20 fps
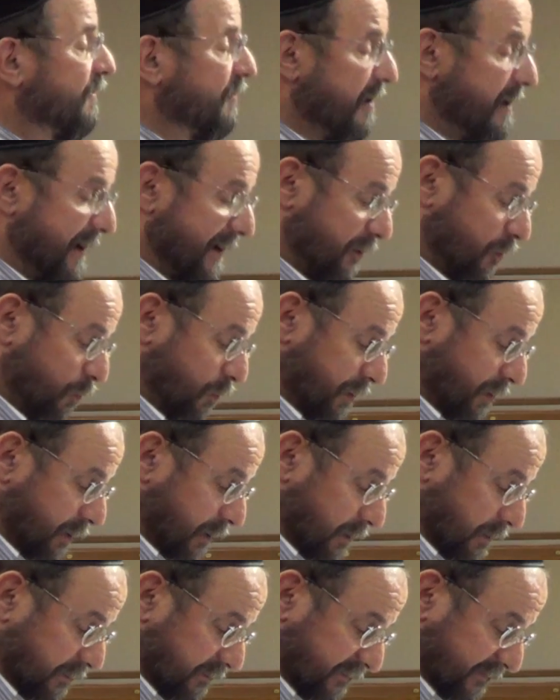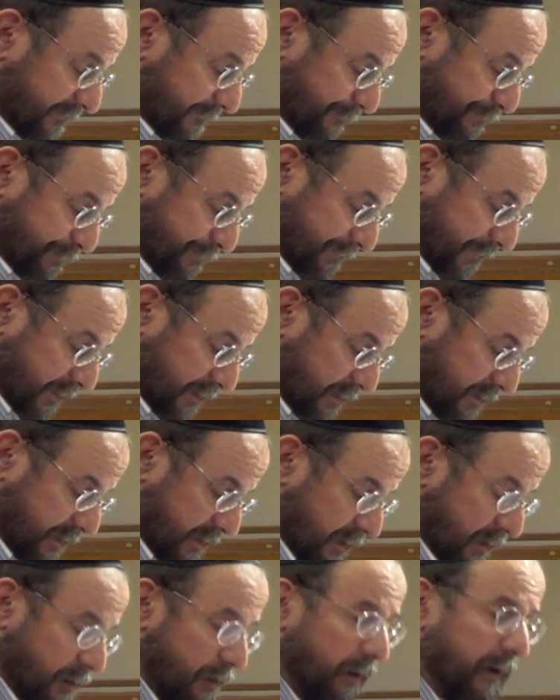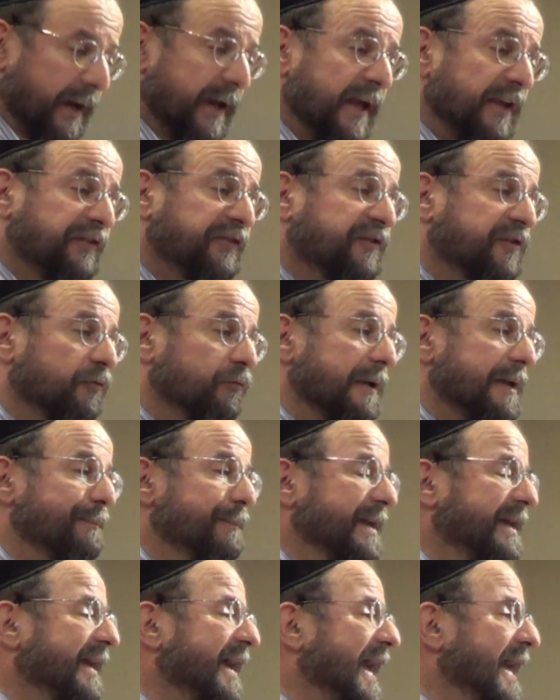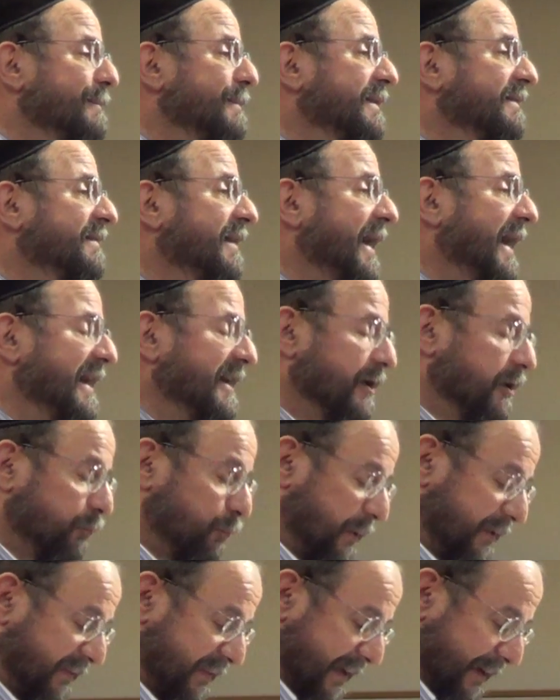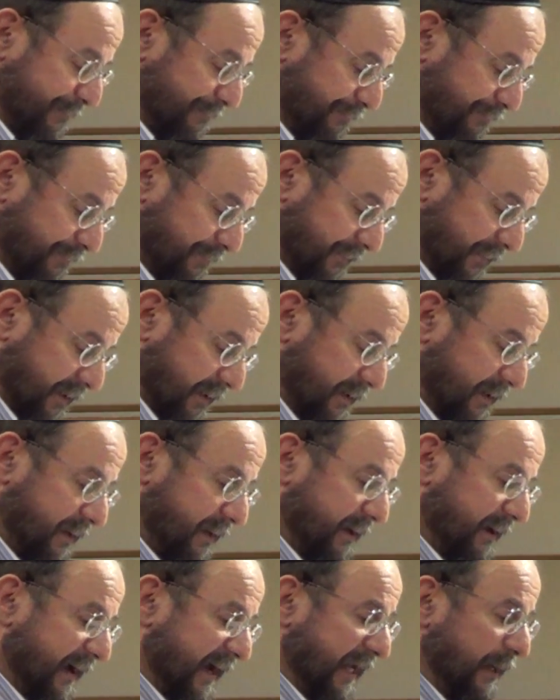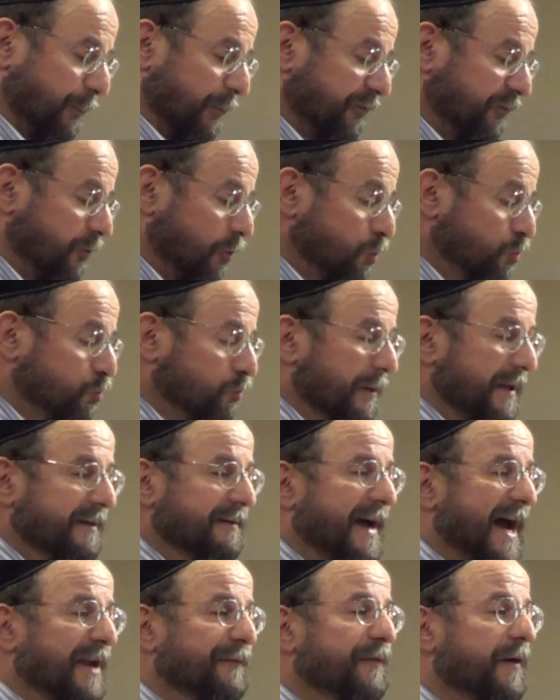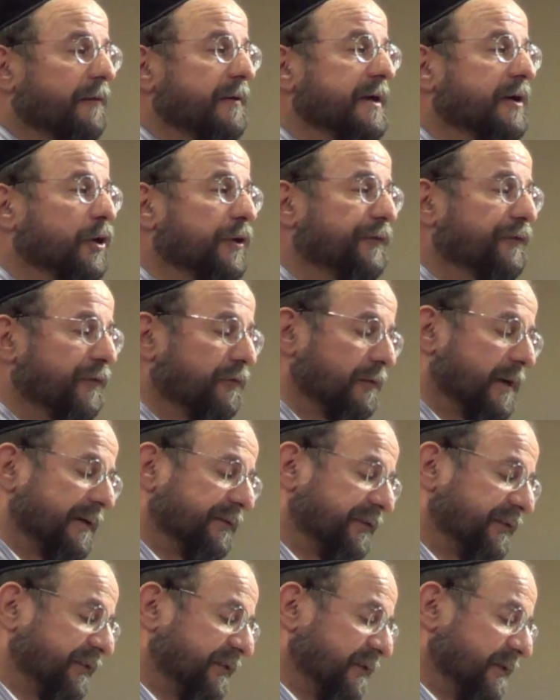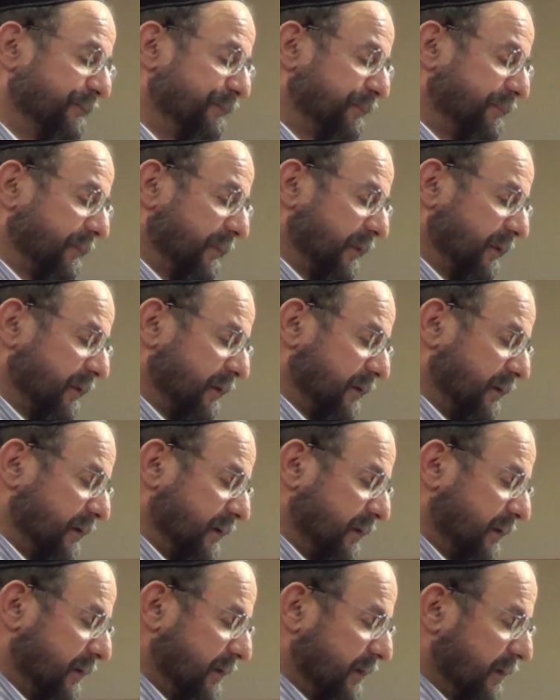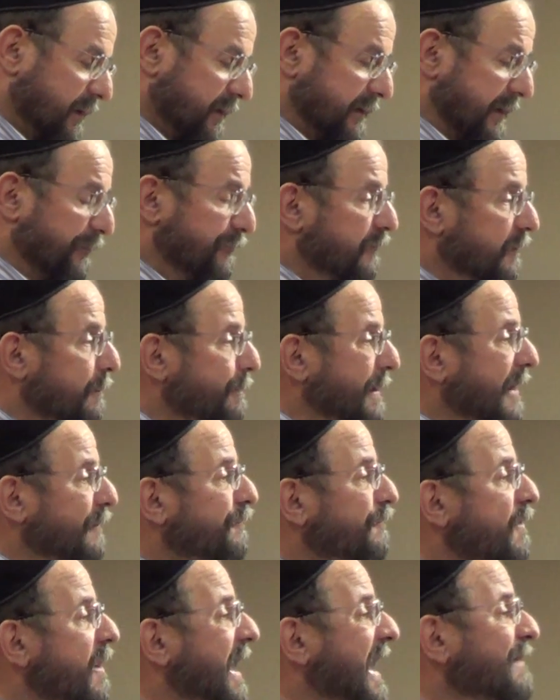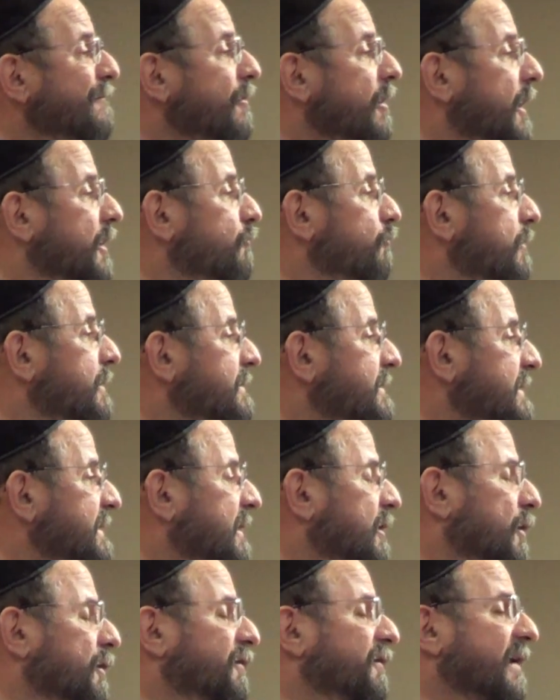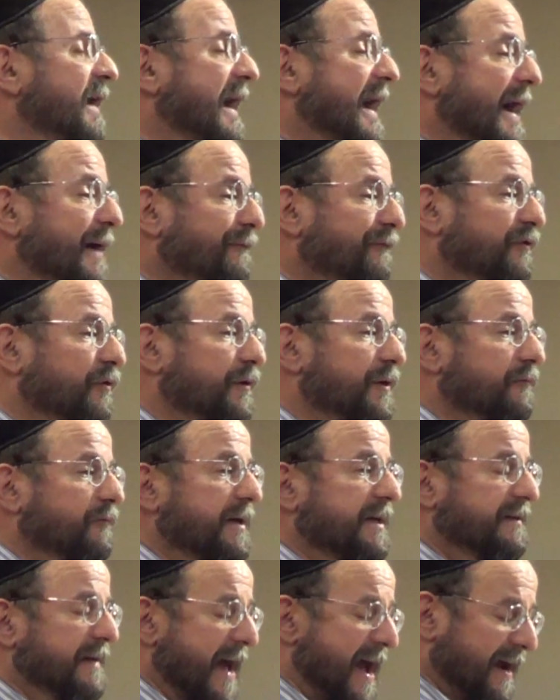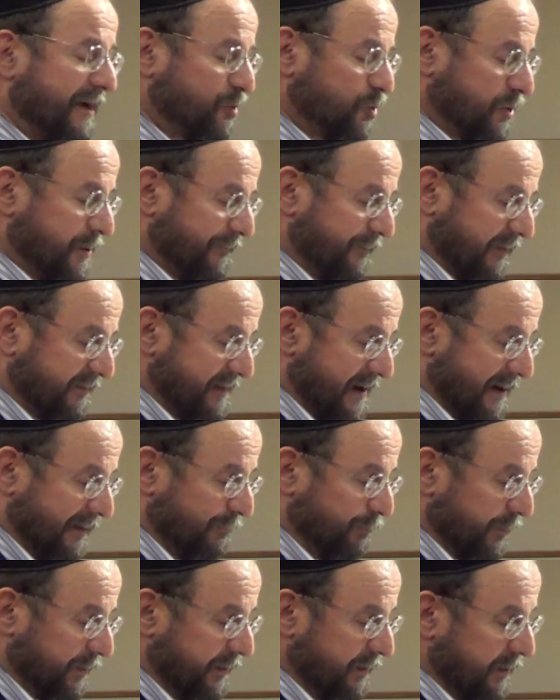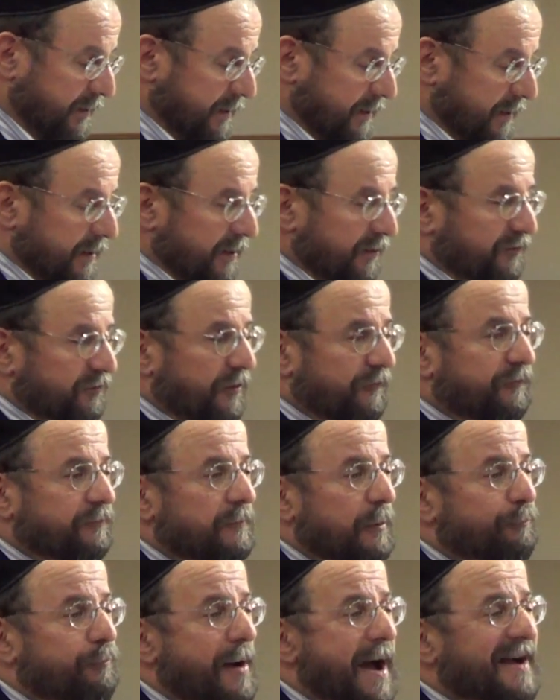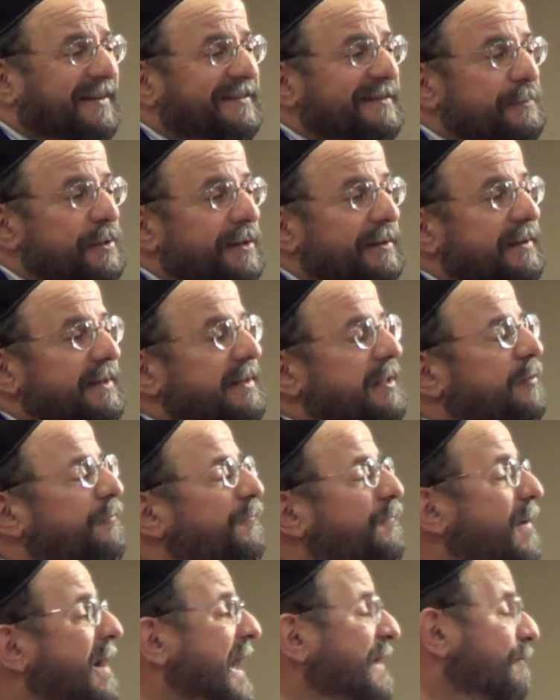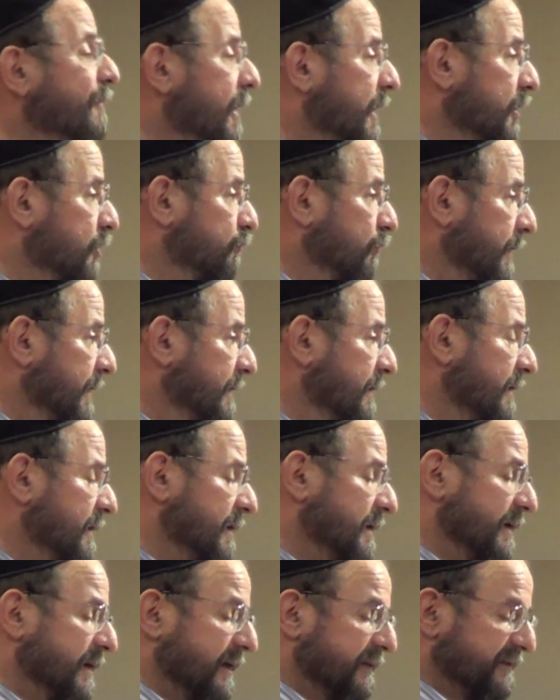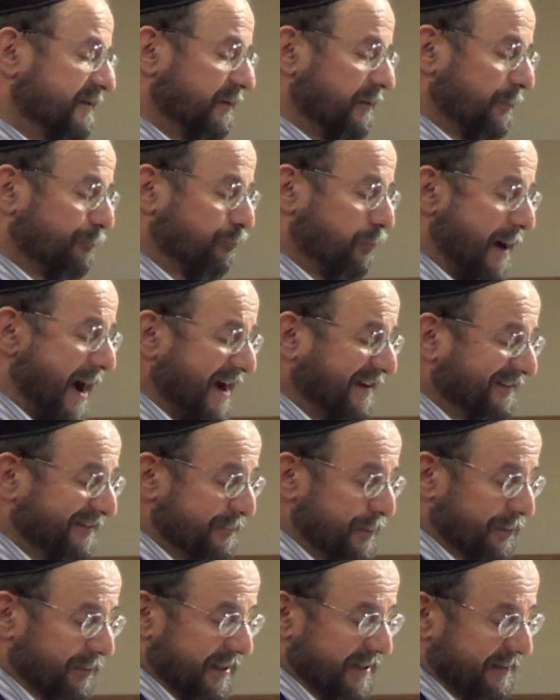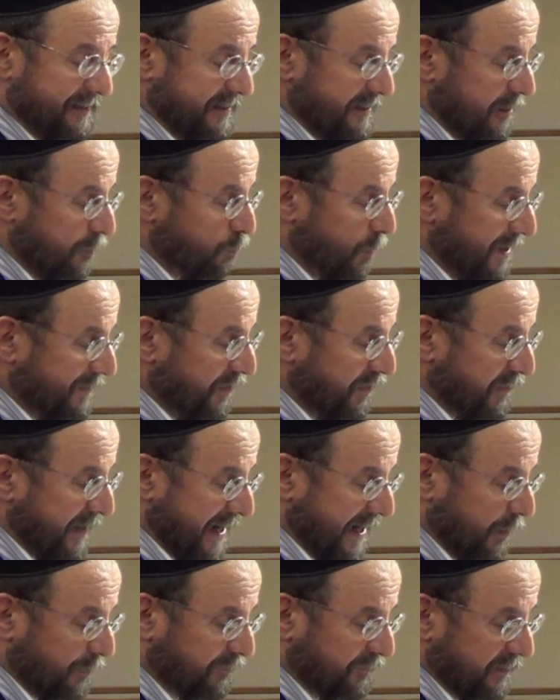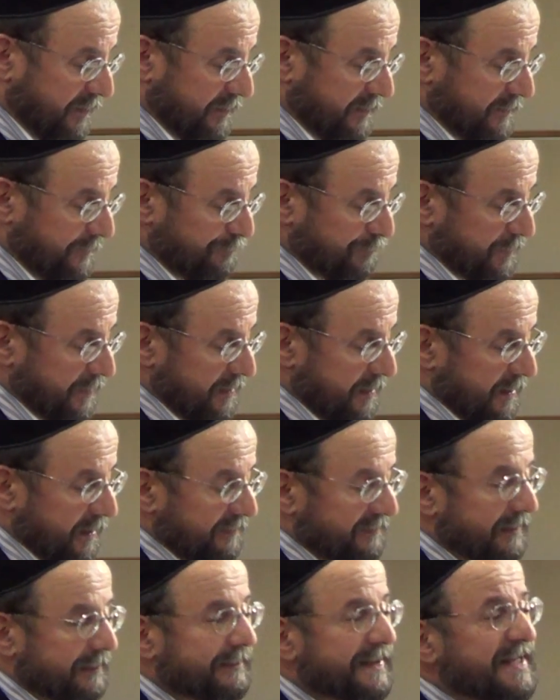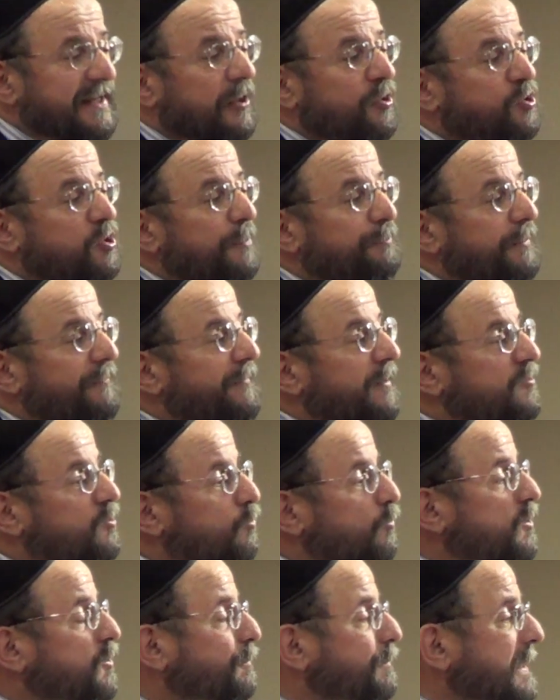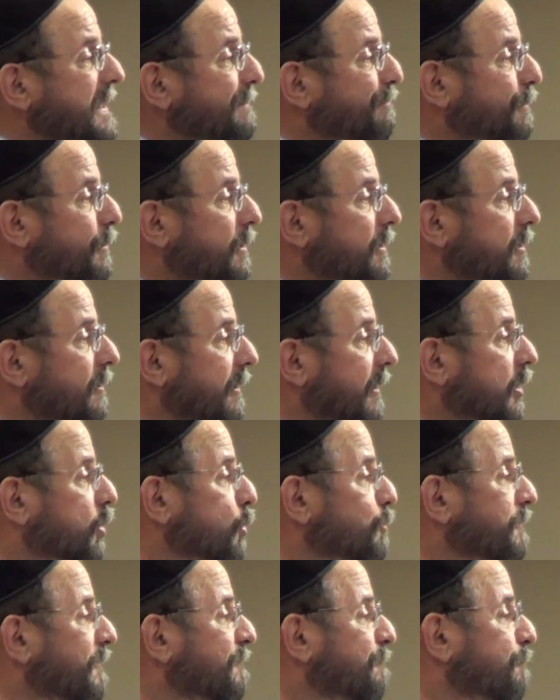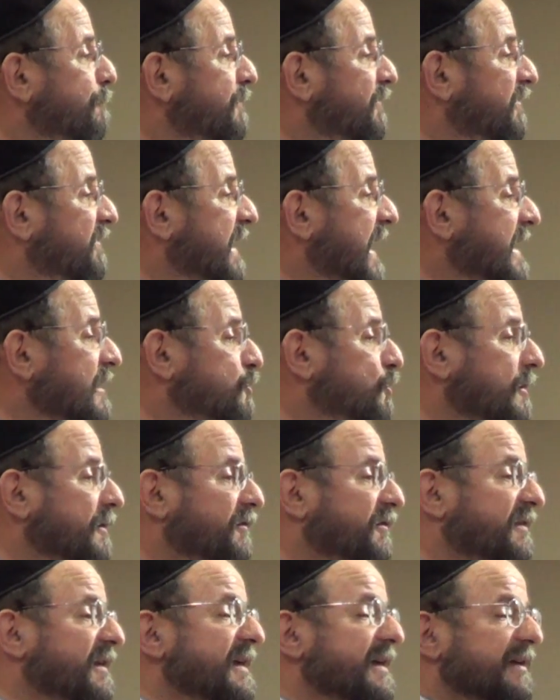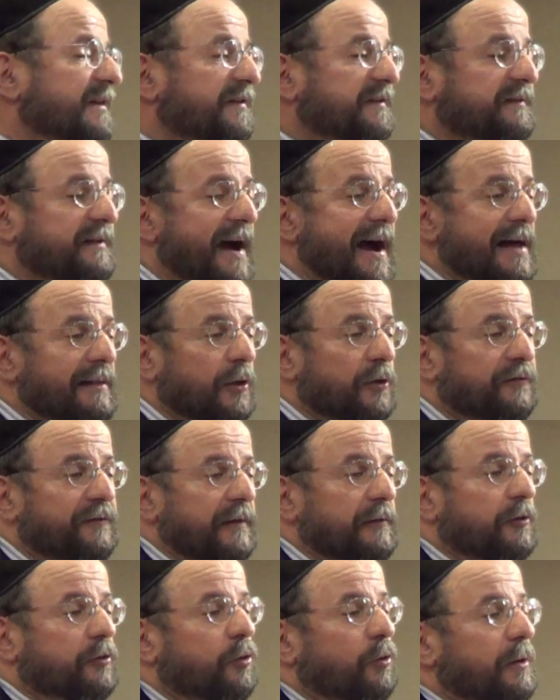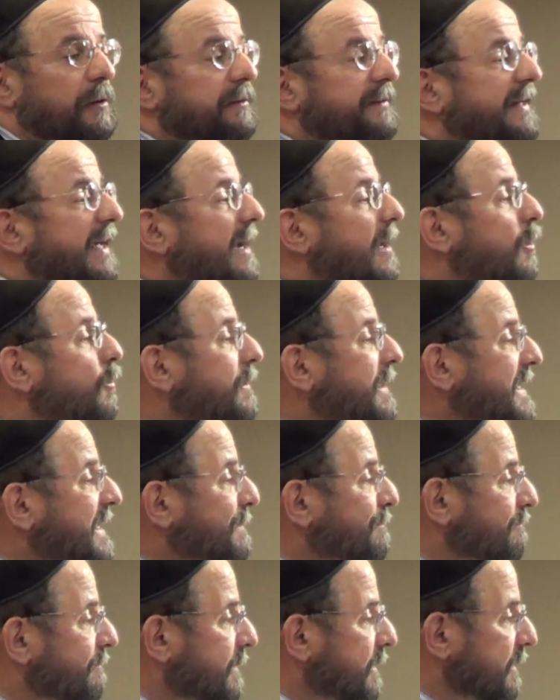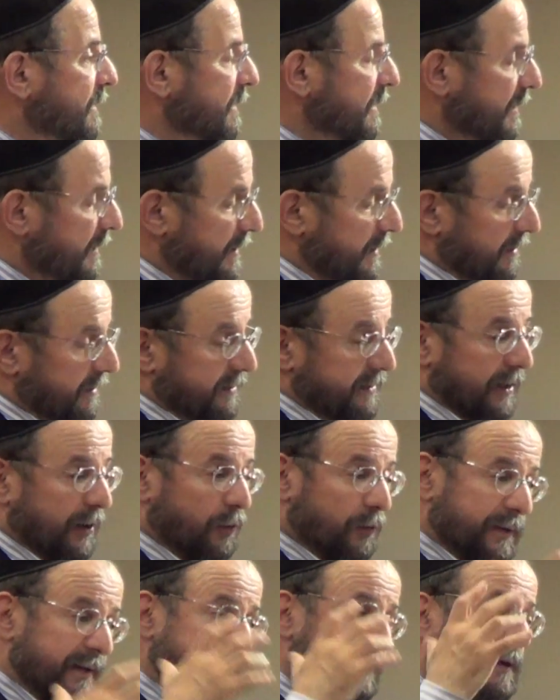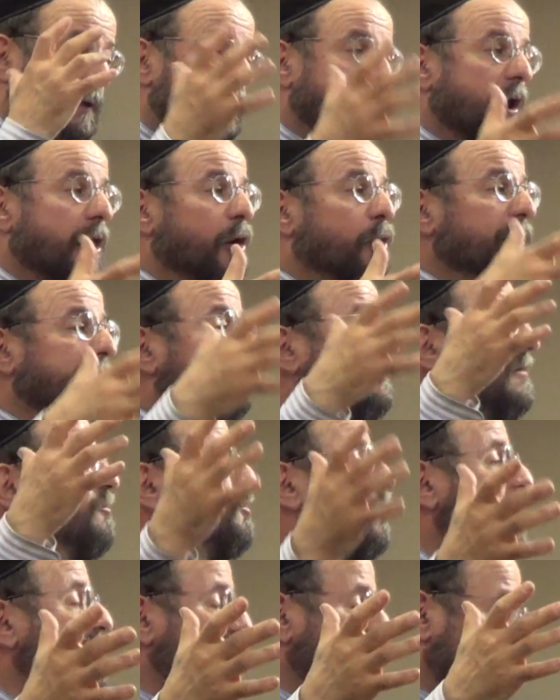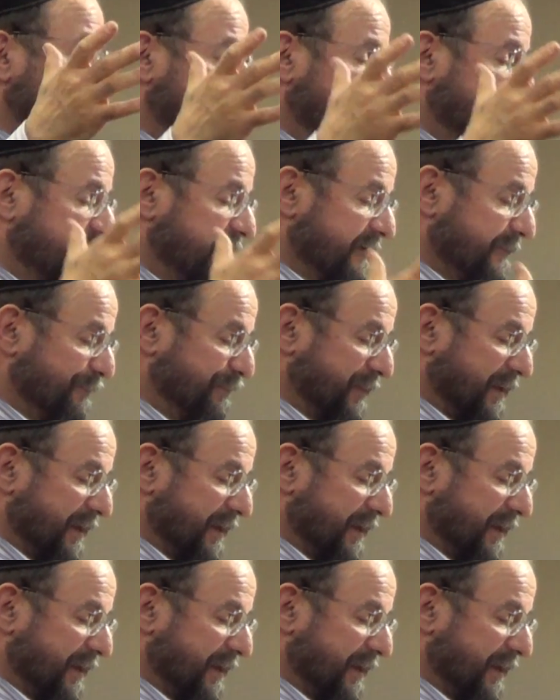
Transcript: entire world, our history became entangled with them, and it was usually not very good for us. Now, for about 500 years after the redaction of the Talmud, so from approximately the year 500 till approximately the year 1000, the leadership of the Jewish people are a group of sages, scholars that are called Geonim. Geonim, a Gaon is a genius.